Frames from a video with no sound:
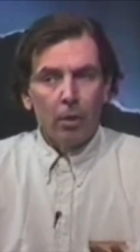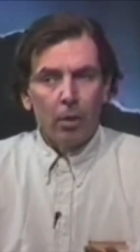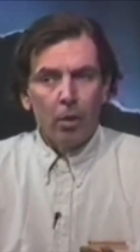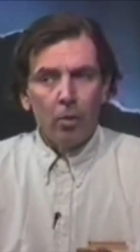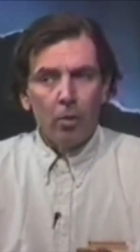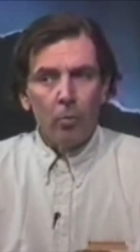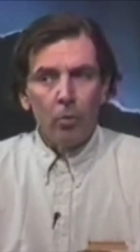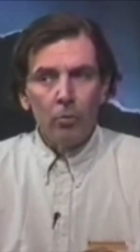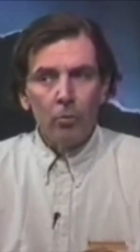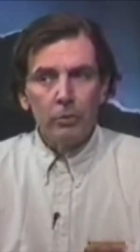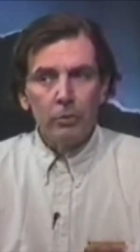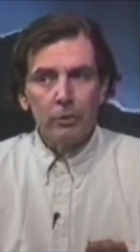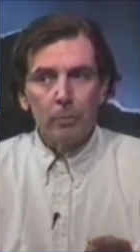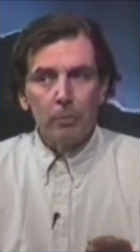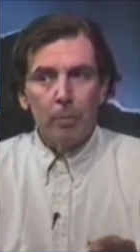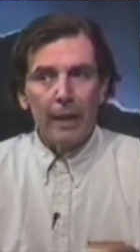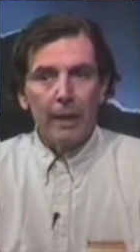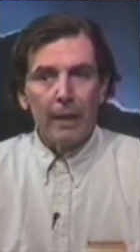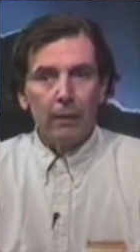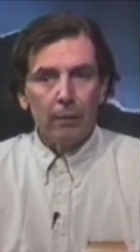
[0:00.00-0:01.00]

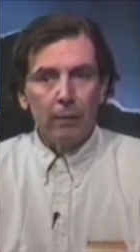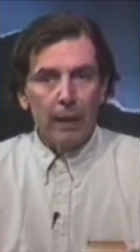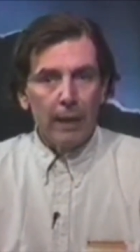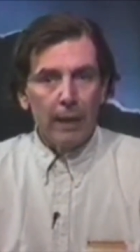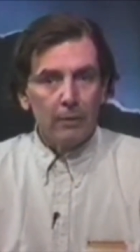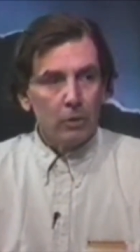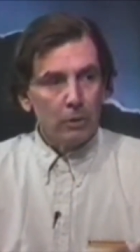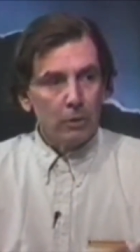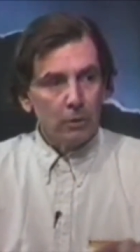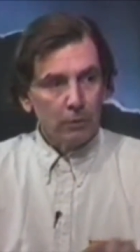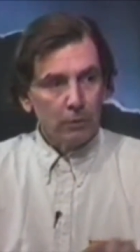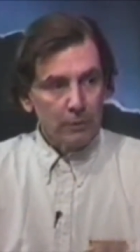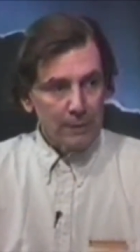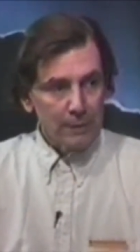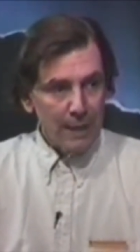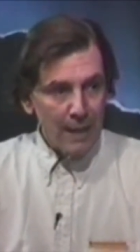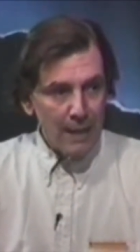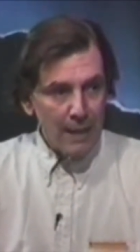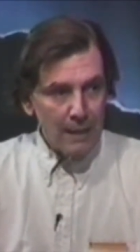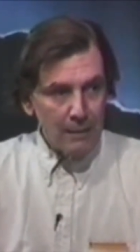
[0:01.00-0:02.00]
almost biological
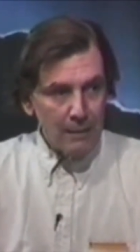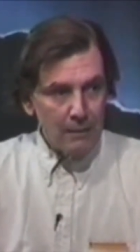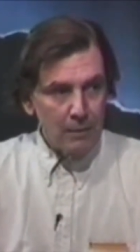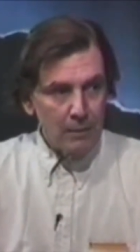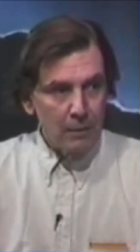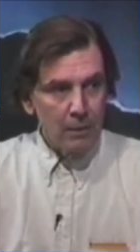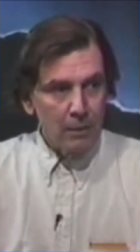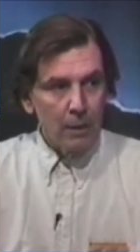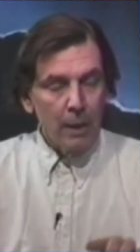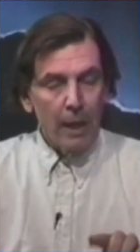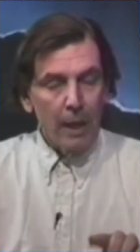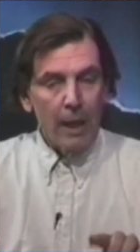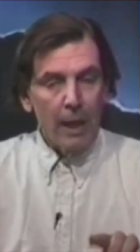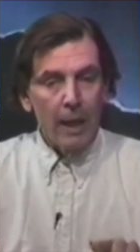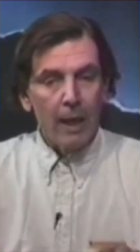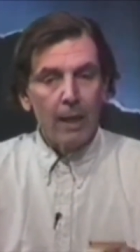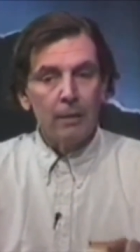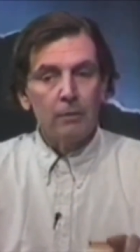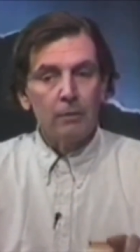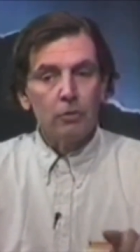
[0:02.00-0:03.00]
taint
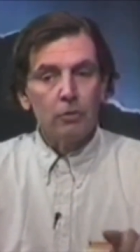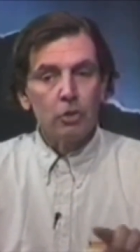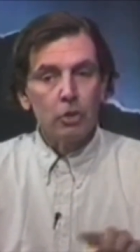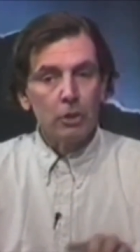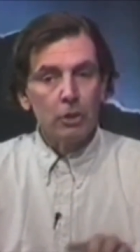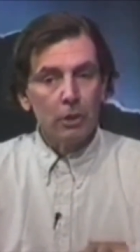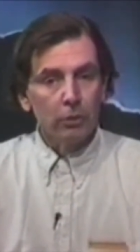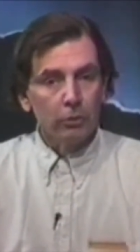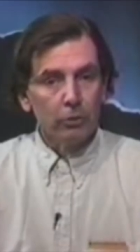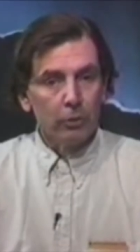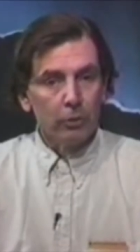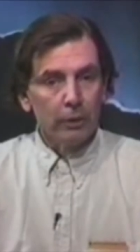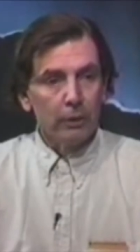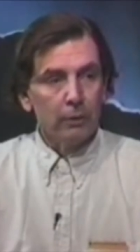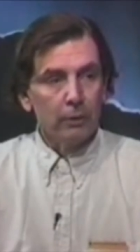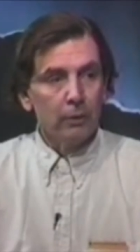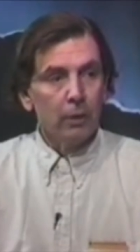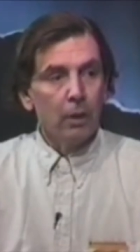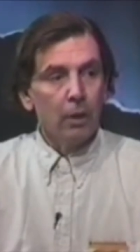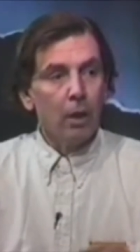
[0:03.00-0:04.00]
on
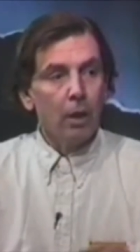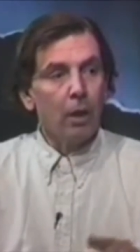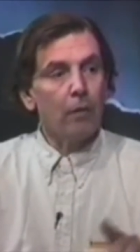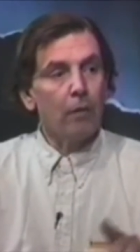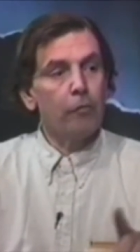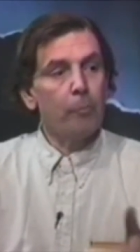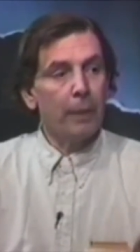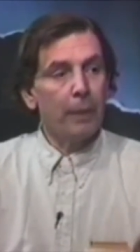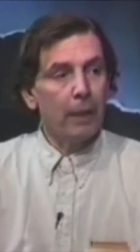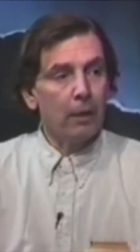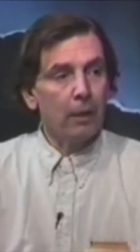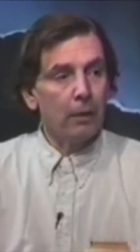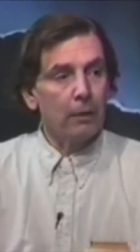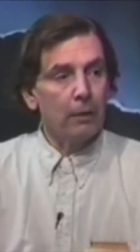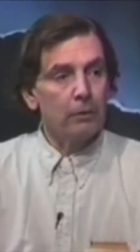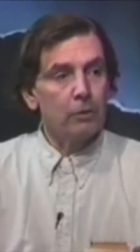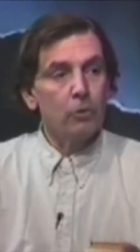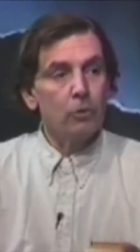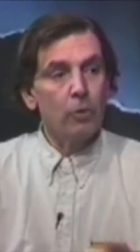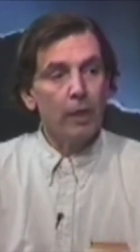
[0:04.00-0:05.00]
children of
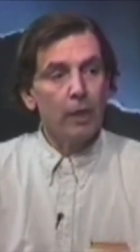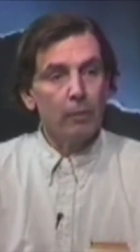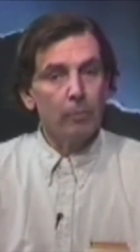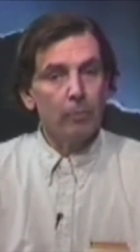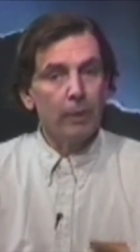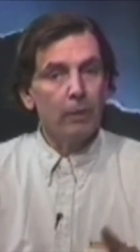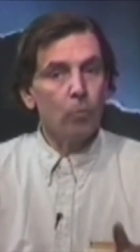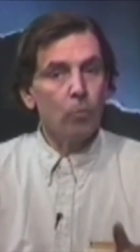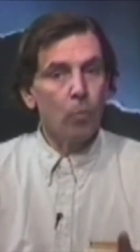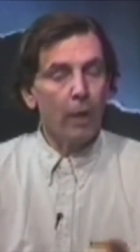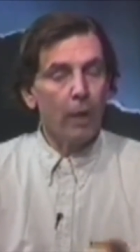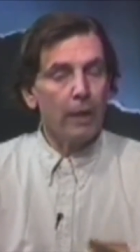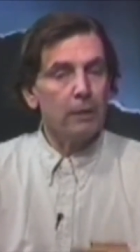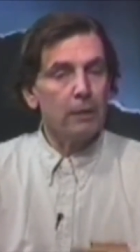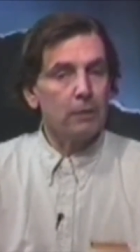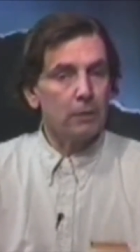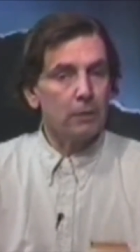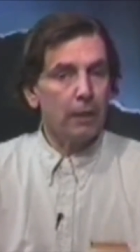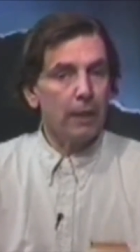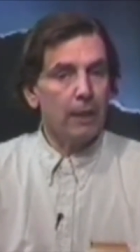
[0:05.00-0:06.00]
parents who had been
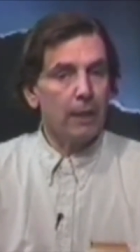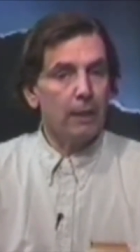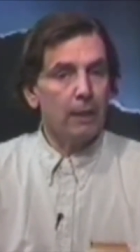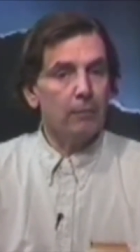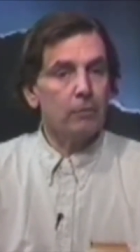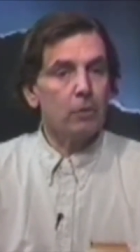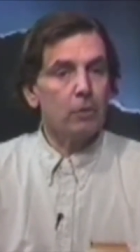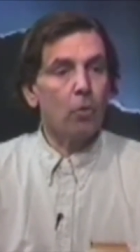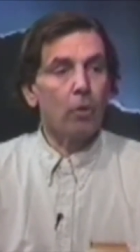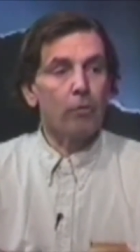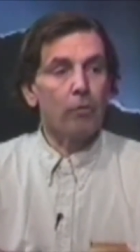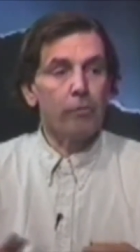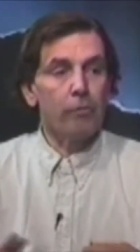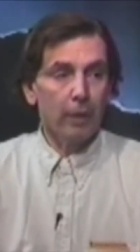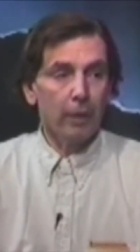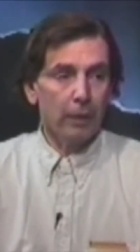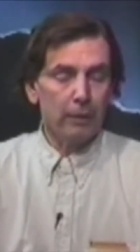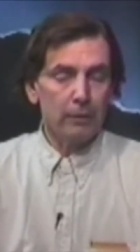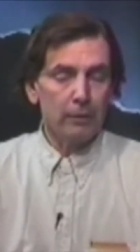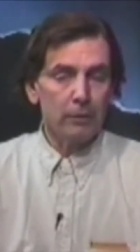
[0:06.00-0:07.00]
white slaves or
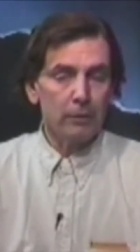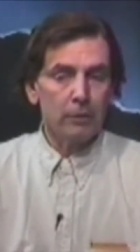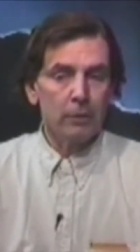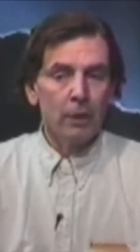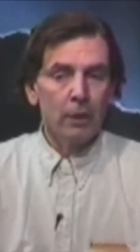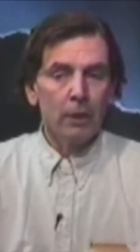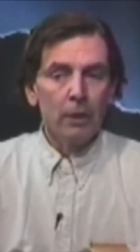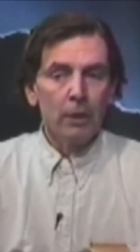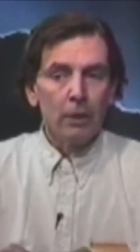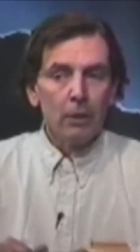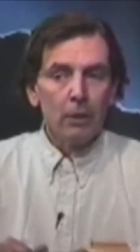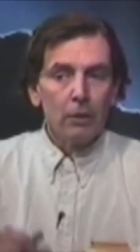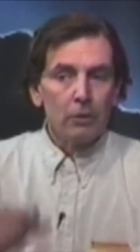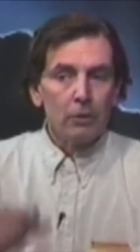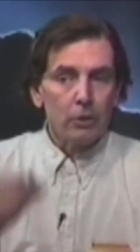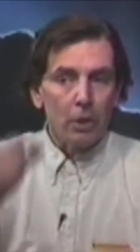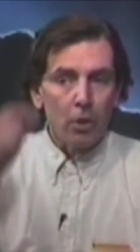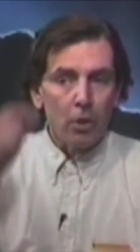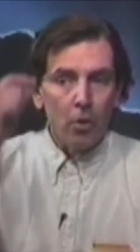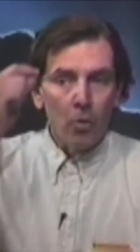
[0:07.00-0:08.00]
villains.
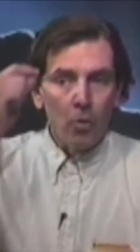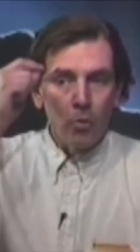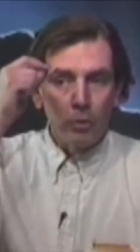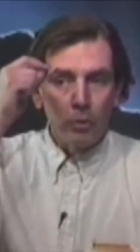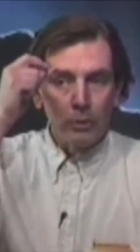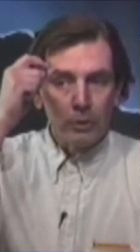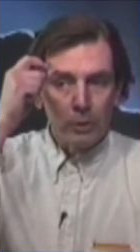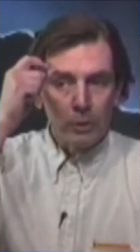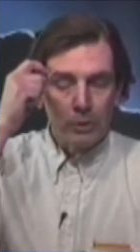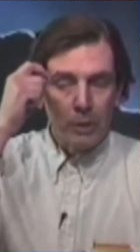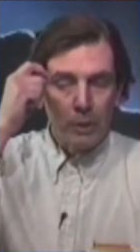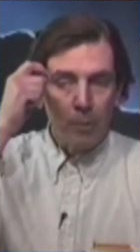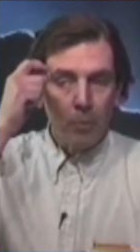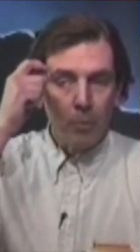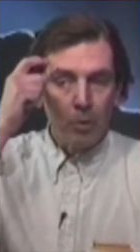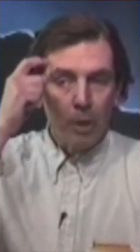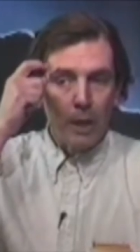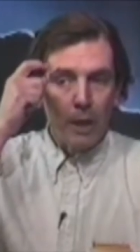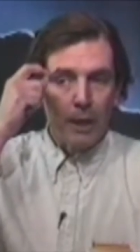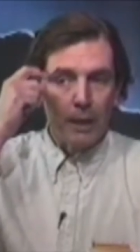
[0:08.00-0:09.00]
So, to
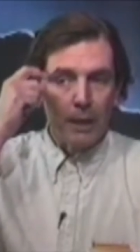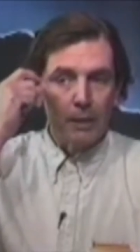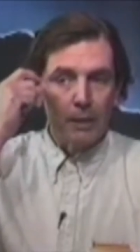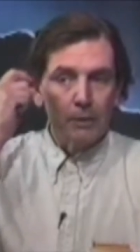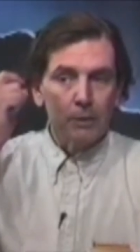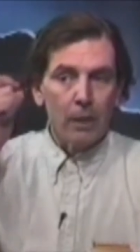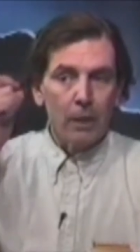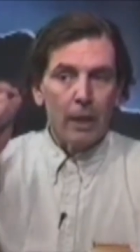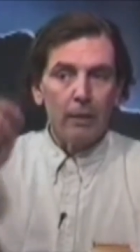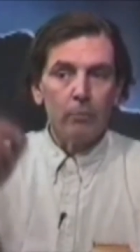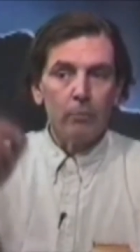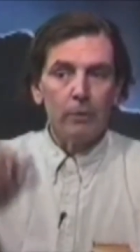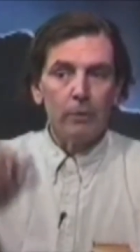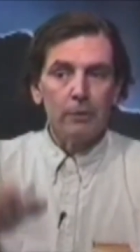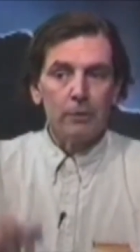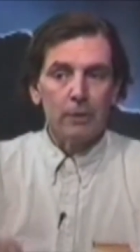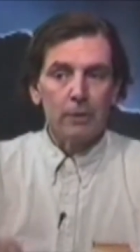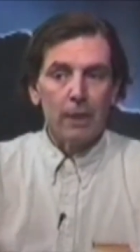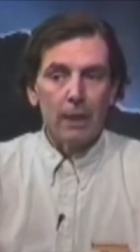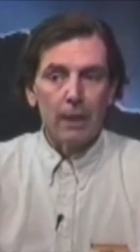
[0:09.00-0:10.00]
summarize, I
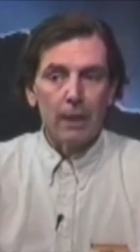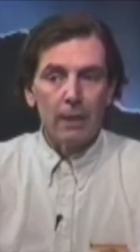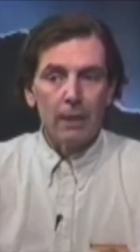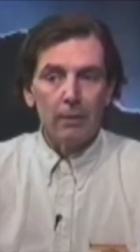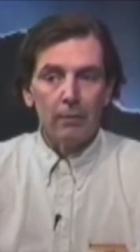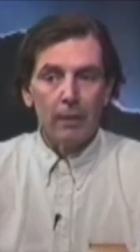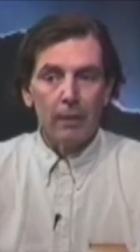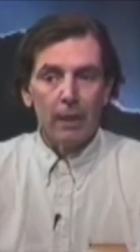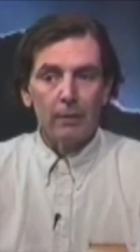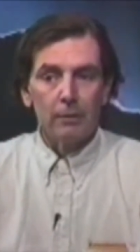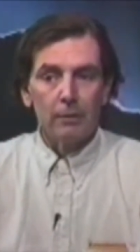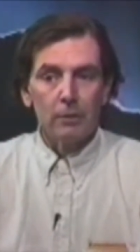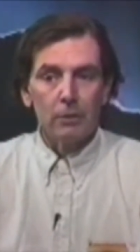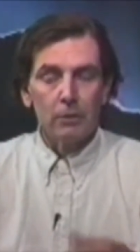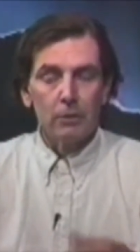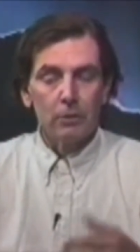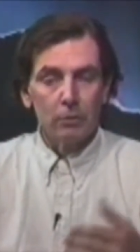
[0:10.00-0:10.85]
would say that